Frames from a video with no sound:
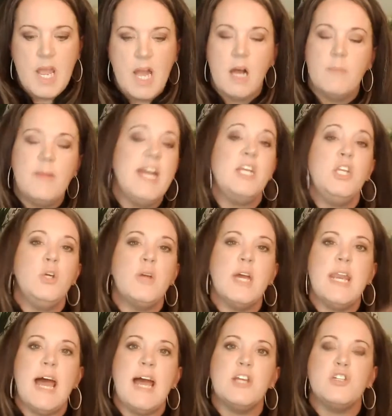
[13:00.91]
And you
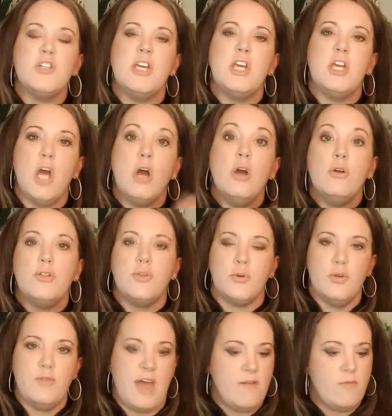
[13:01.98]
can actually go
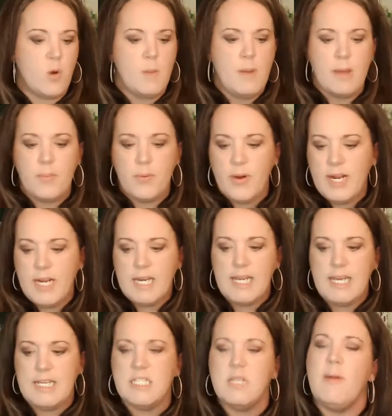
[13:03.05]
through that form. I printed
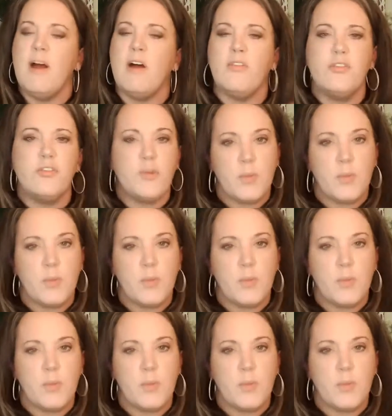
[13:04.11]
it. It's about